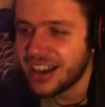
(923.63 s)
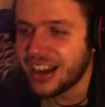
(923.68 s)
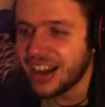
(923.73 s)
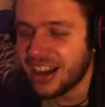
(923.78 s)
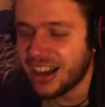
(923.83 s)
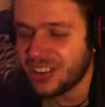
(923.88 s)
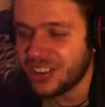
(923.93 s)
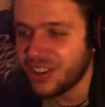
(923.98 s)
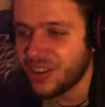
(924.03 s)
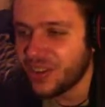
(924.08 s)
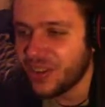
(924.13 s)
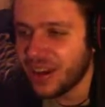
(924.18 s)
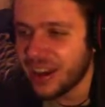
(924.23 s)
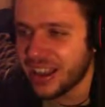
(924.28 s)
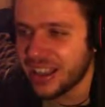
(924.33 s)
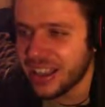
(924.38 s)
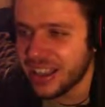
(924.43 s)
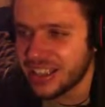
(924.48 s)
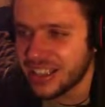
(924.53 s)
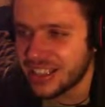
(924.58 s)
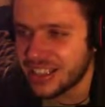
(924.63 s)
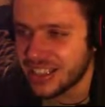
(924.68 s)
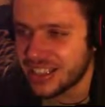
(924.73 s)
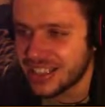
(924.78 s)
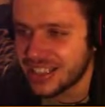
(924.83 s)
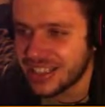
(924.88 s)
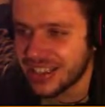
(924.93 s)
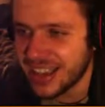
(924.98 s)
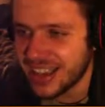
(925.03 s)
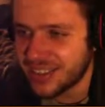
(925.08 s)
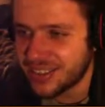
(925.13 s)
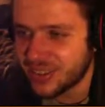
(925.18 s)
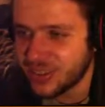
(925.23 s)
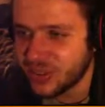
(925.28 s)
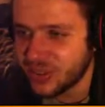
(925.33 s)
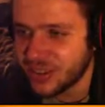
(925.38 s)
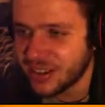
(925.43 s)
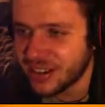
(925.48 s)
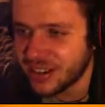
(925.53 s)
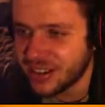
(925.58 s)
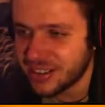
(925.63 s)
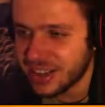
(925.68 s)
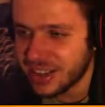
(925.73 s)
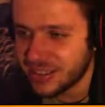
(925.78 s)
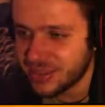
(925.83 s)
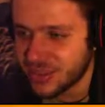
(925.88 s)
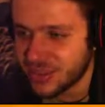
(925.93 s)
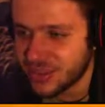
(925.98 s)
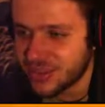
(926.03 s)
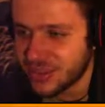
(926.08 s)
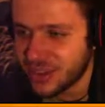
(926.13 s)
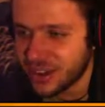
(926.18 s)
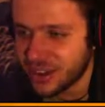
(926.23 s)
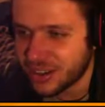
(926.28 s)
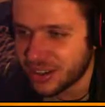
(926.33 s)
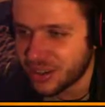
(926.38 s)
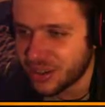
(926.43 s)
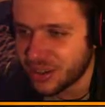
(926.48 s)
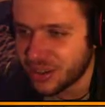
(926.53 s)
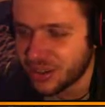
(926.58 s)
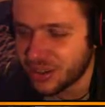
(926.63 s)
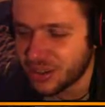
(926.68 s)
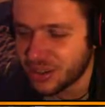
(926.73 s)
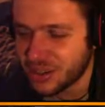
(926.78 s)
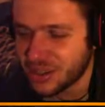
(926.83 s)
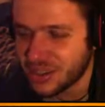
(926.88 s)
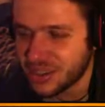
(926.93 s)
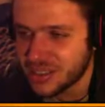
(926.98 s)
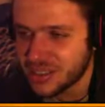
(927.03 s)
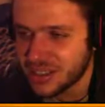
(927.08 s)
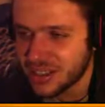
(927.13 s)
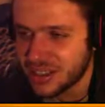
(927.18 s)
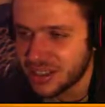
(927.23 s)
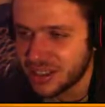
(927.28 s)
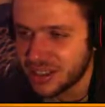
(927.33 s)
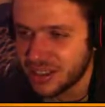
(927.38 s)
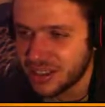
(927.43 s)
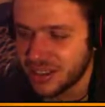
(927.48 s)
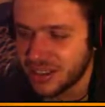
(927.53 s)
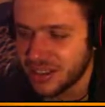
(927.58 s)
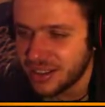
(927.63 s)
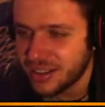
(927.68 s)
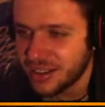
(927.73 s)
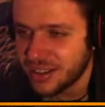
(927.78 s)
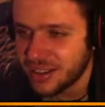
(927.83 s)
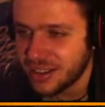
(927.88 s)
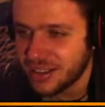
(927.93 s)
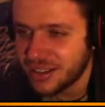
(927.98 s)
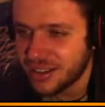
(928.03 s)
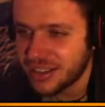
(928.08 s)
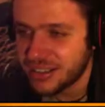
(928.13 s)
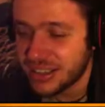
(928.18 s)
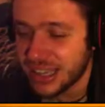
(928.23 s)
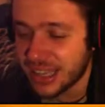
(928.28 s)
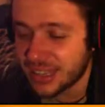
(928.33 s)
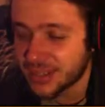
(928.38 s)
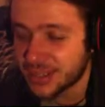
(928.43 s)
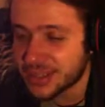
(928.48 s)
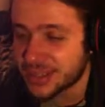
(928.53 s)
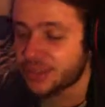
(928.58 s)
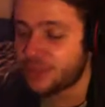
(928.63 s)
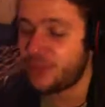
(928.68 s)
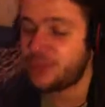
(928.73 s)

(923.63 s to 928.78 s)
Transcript: I don't know why ATC decided to ult there. That was very greedy there. That was a